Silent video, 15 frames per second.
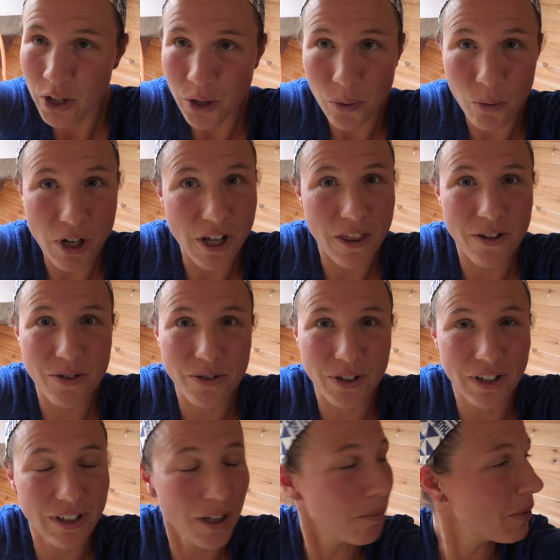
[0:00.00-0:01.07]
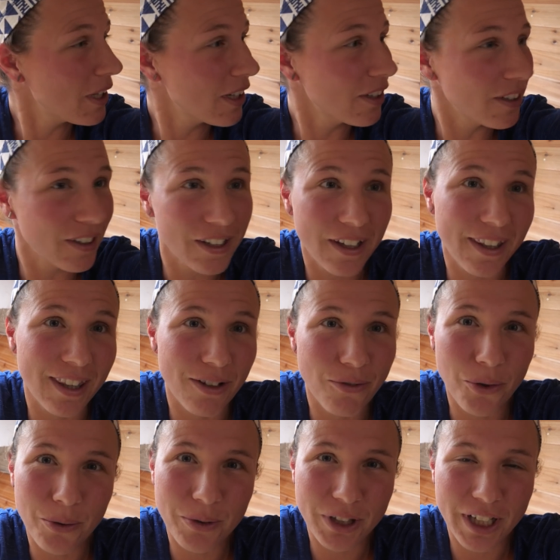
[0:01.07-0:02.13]
One of those is up here in the
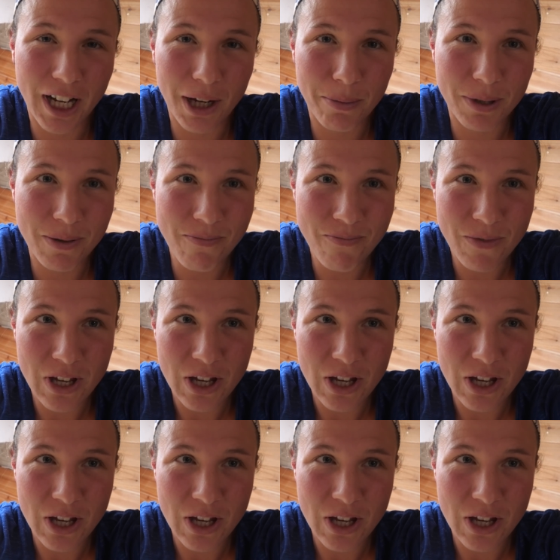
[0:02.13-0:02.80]
forward cabin.